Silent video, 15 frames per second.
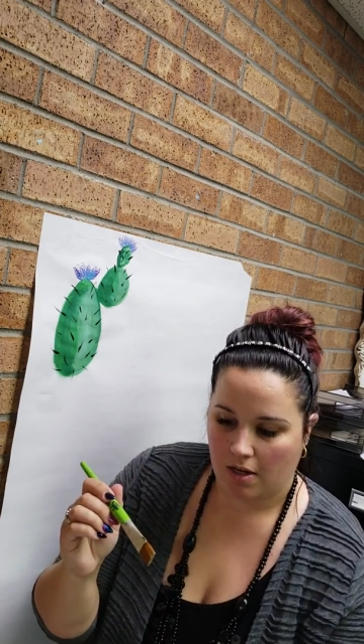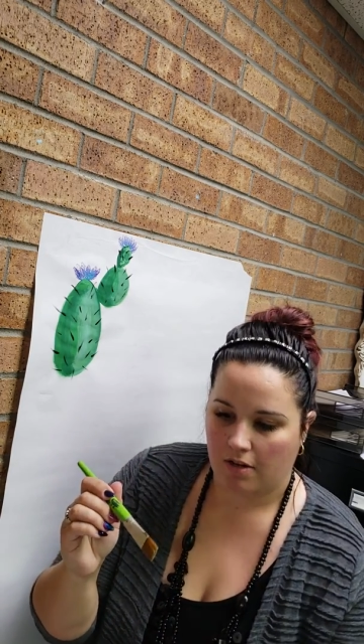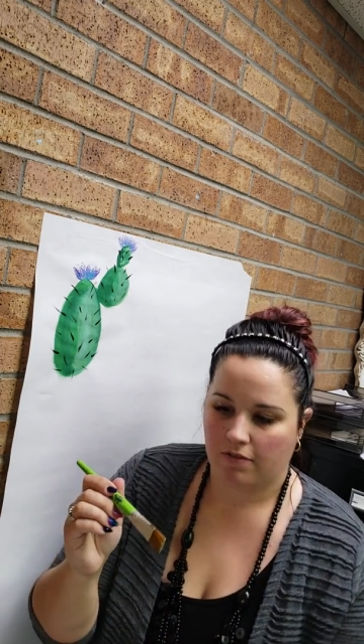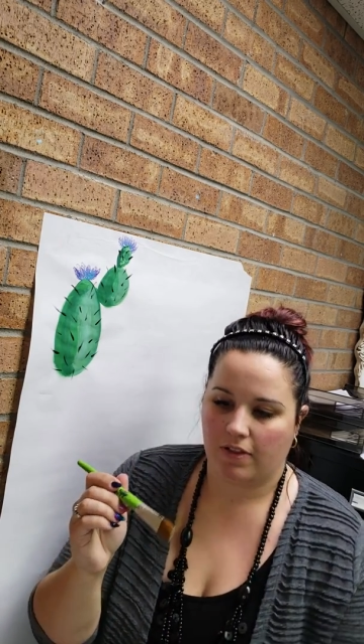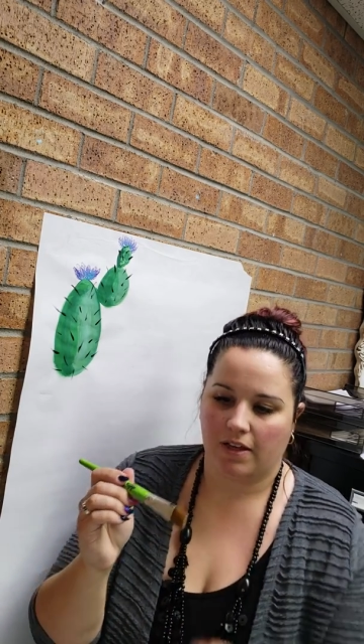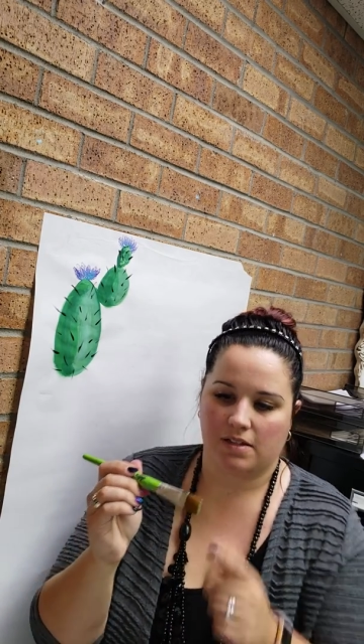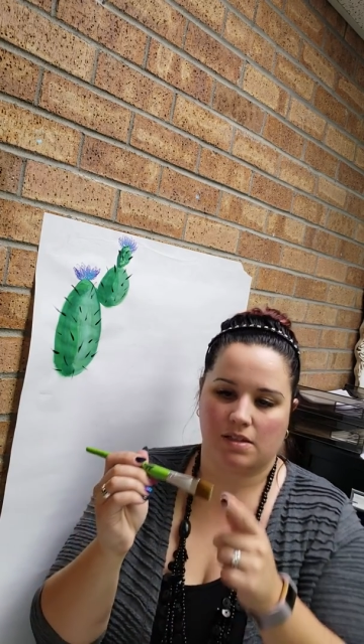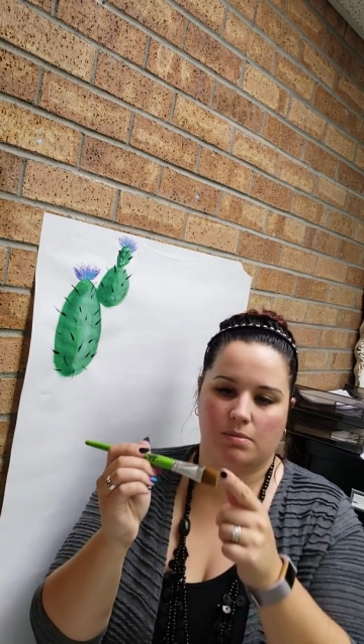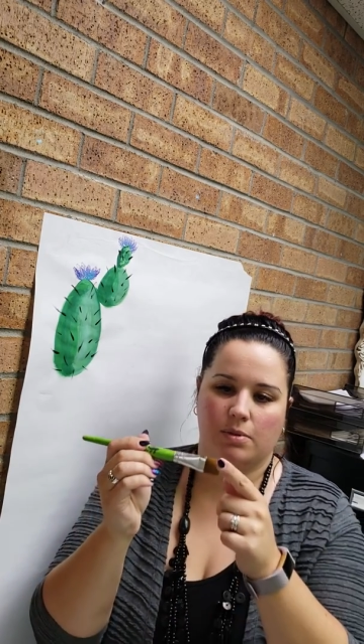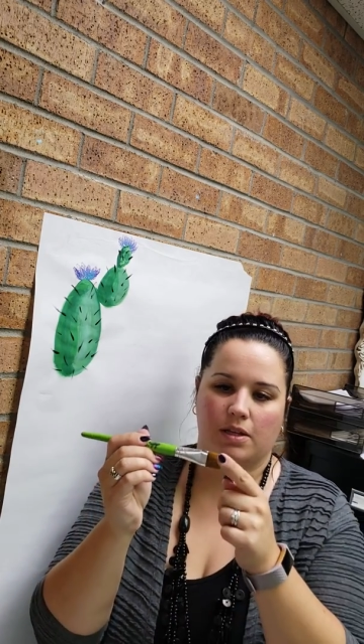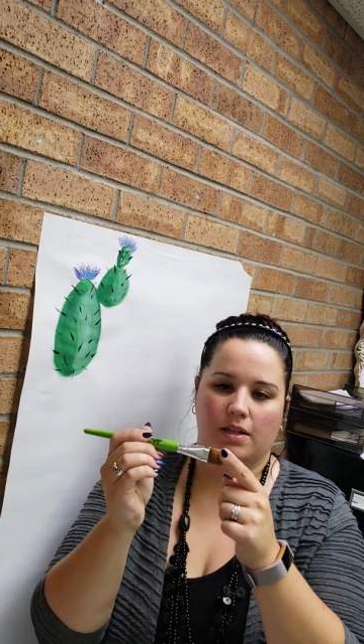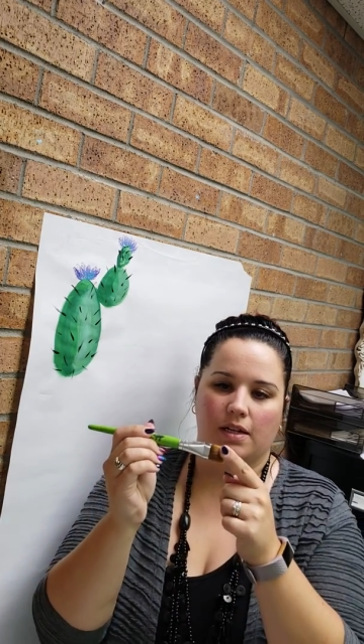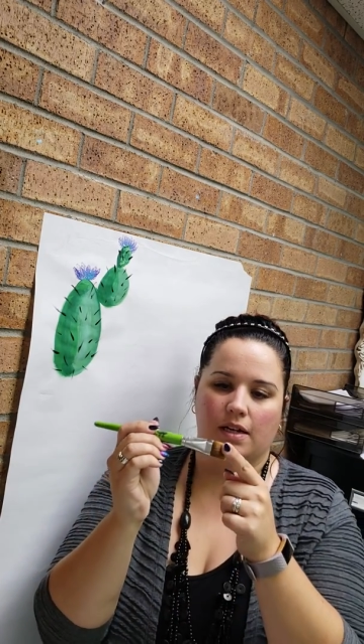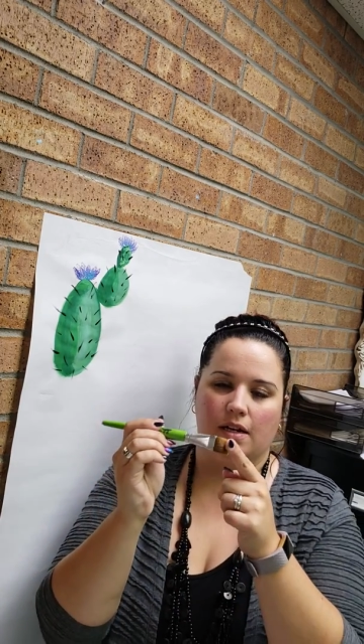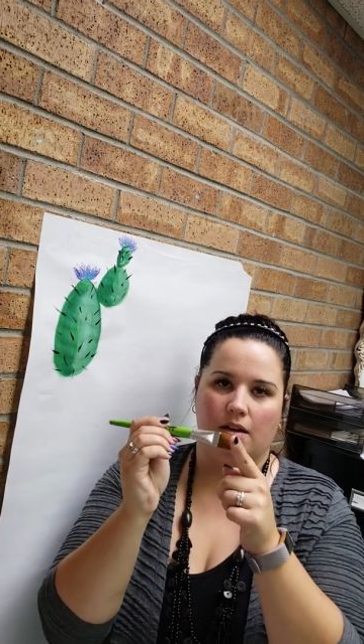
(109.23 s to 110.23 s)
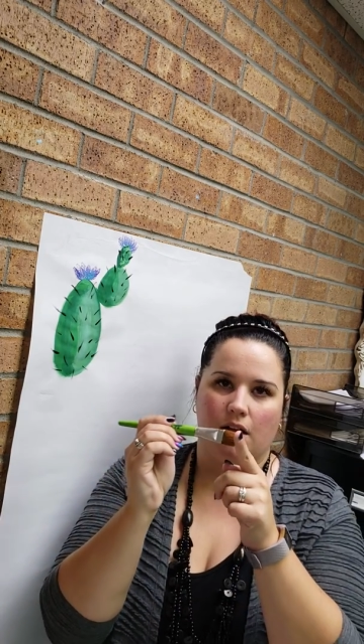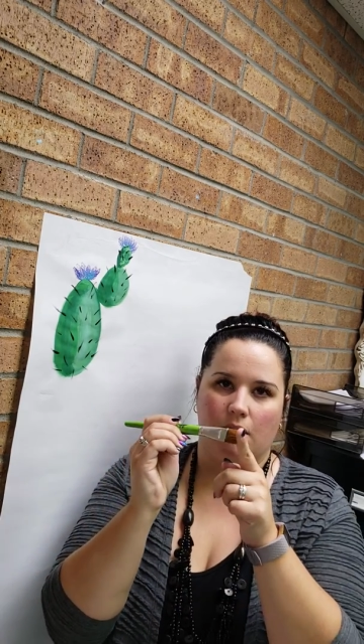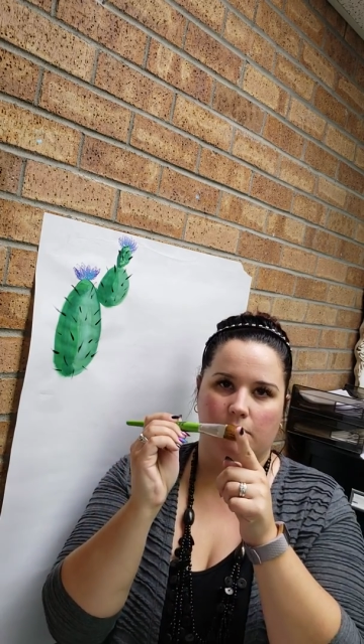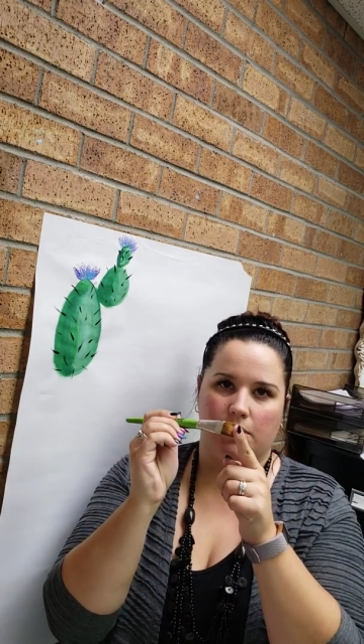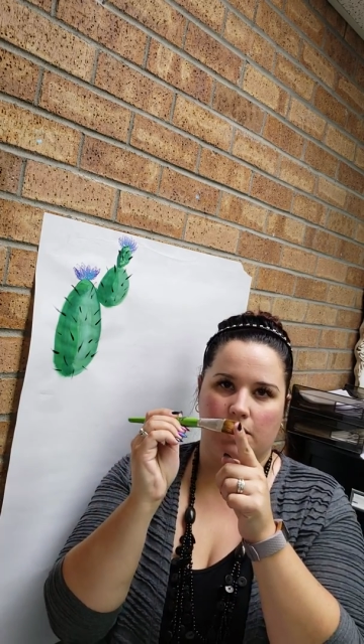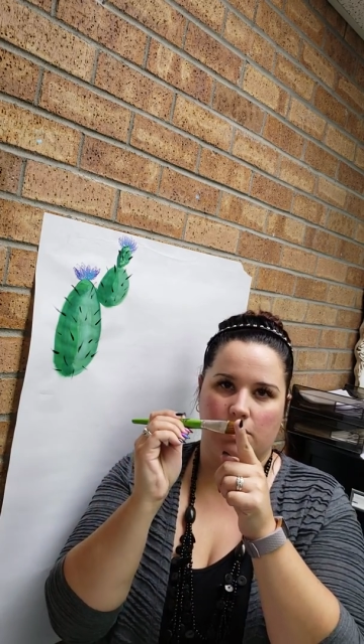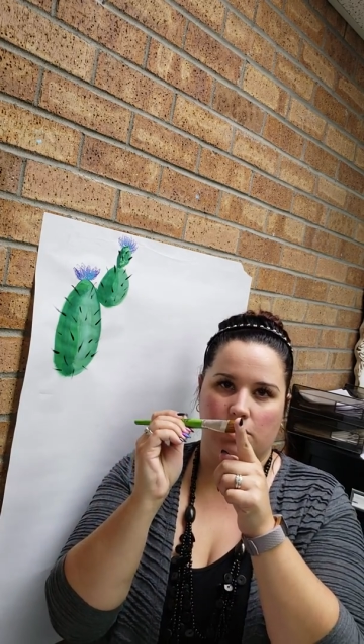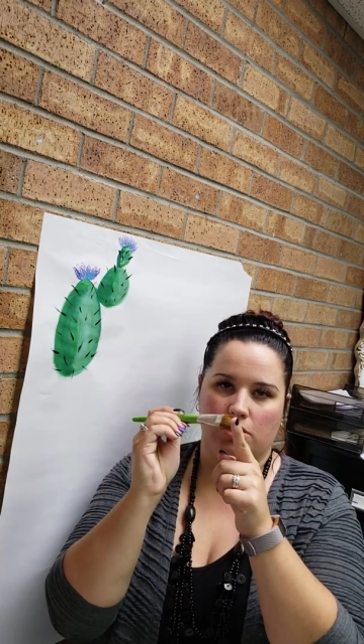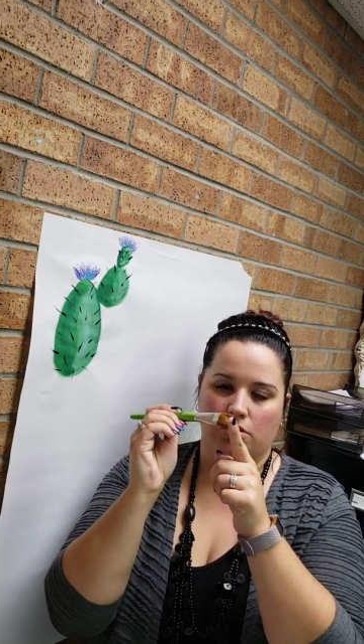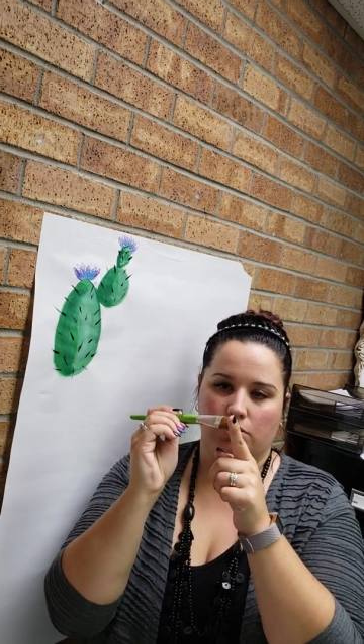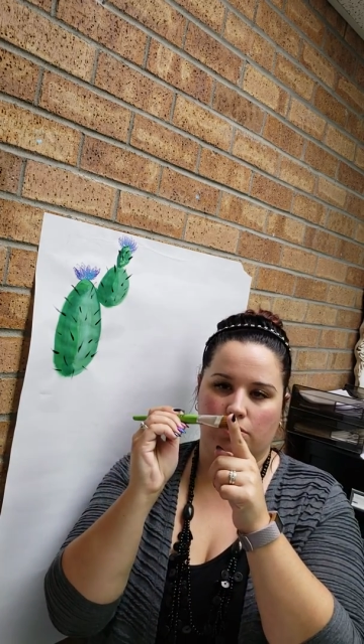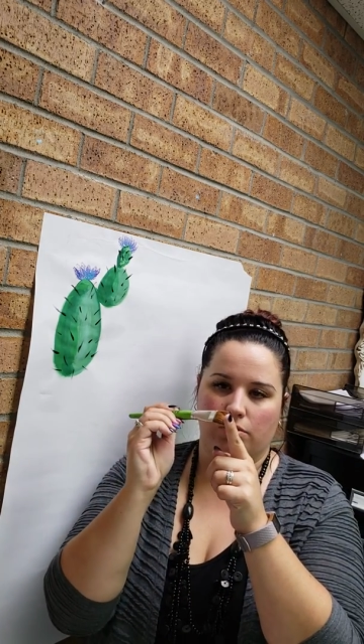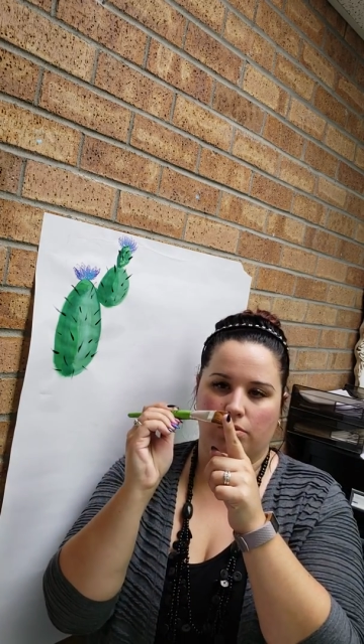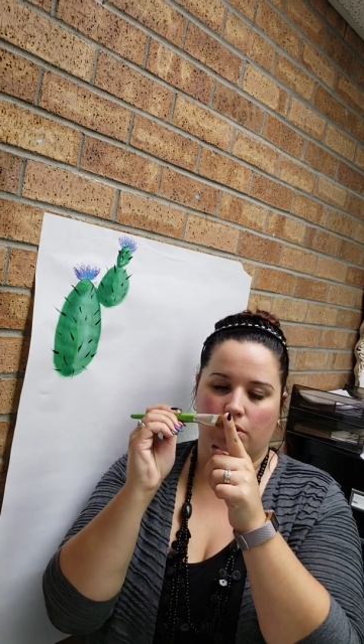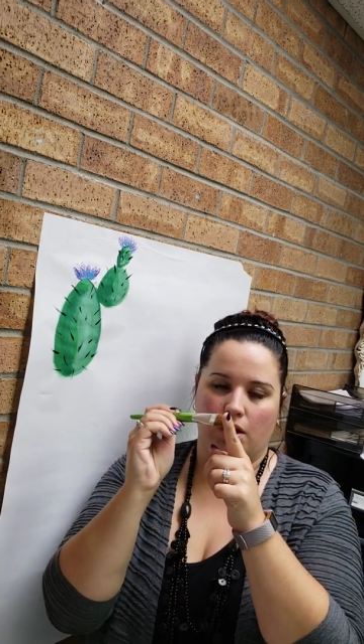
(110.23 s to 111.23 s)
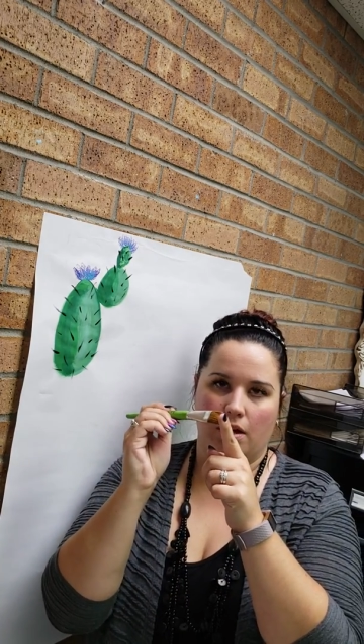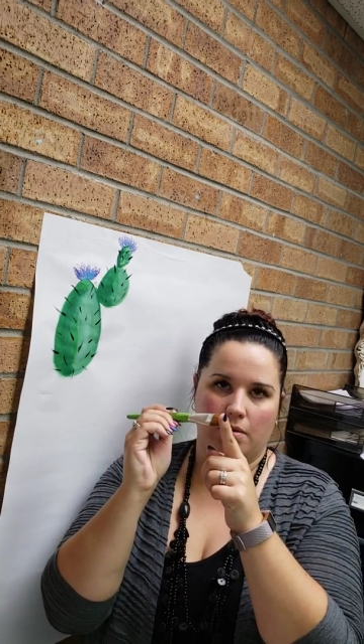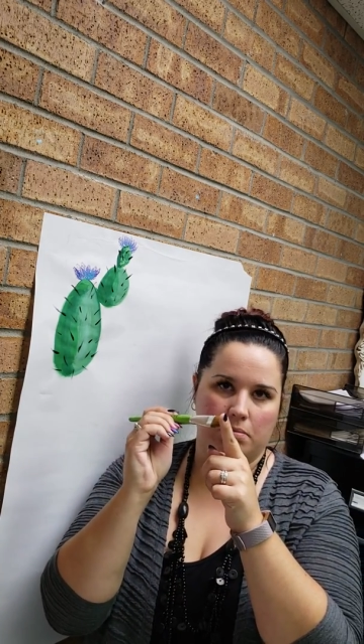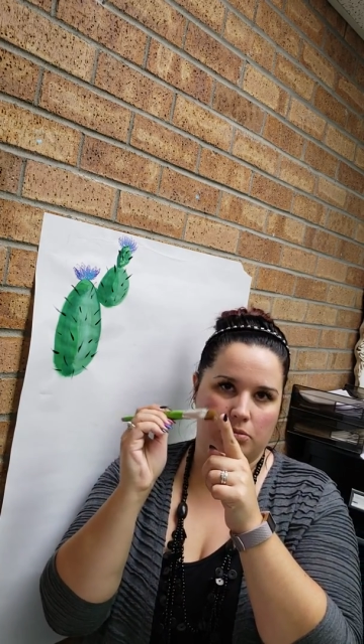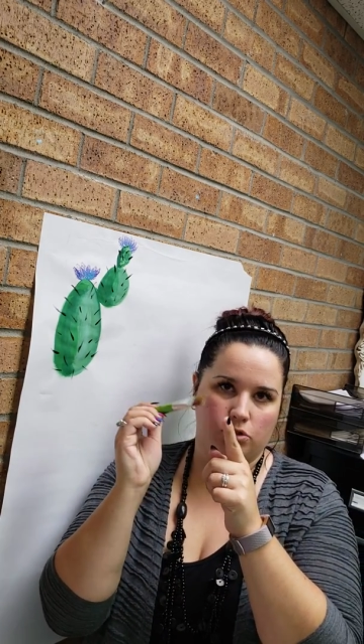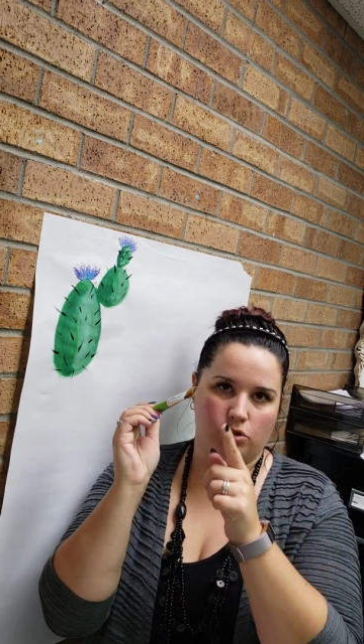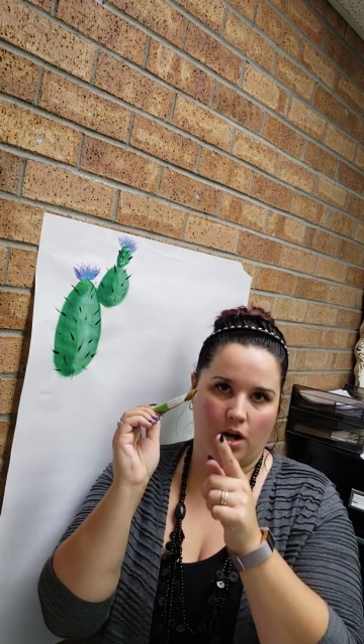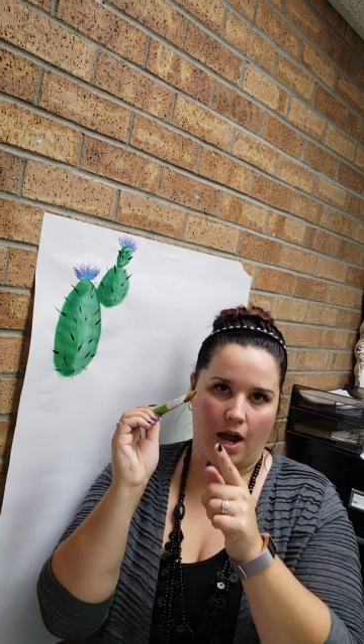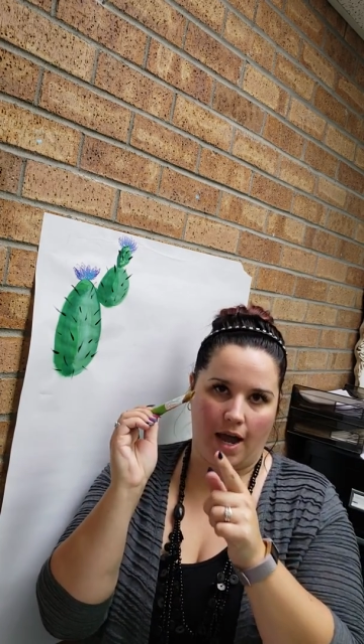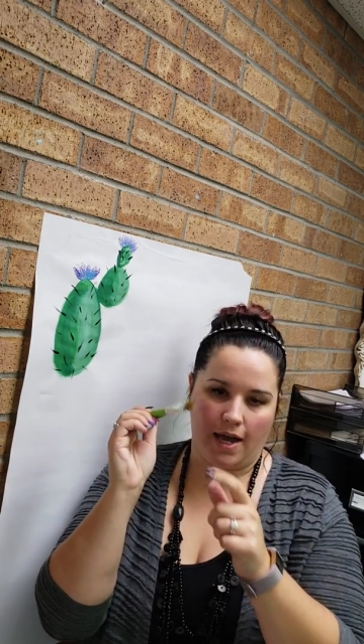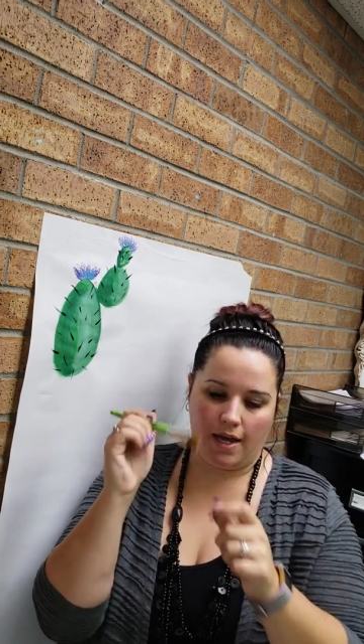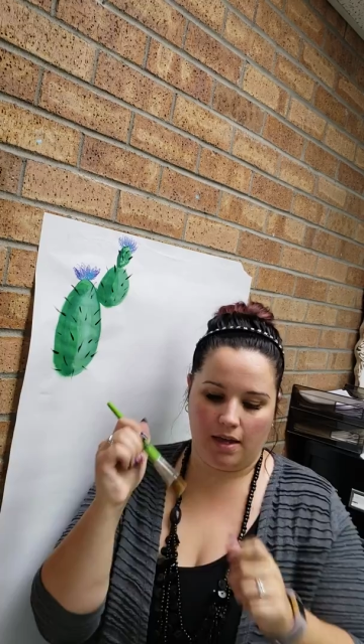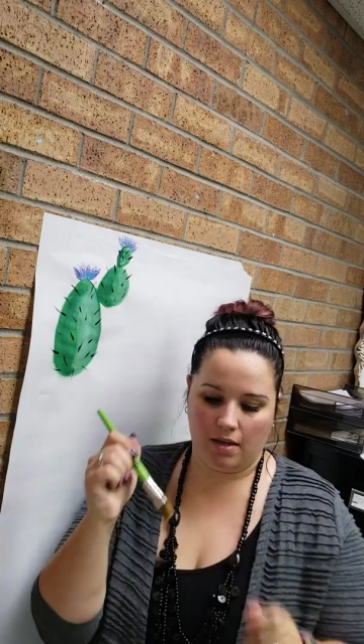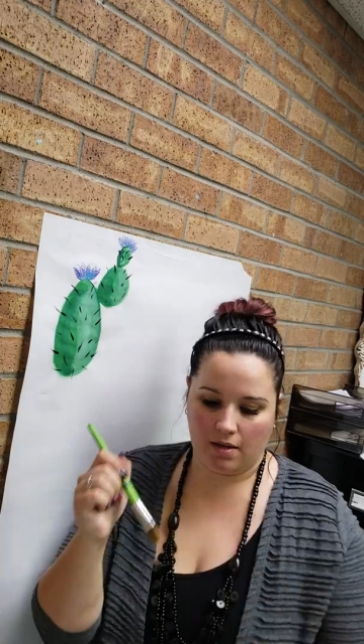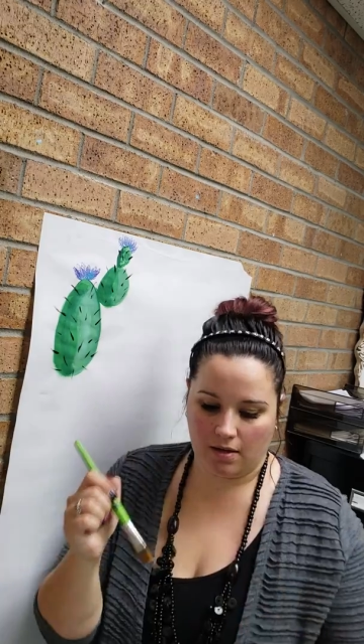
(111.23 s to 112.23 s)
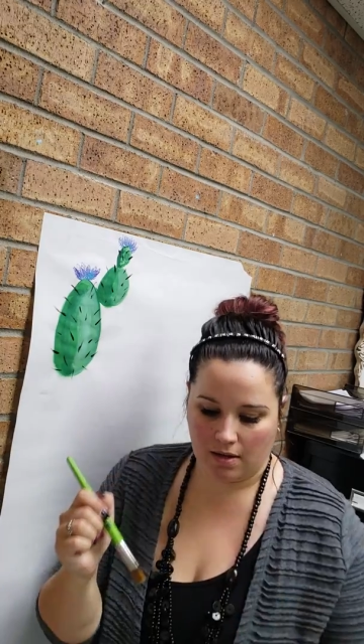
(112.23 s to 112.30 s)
flexibility and not be too dry.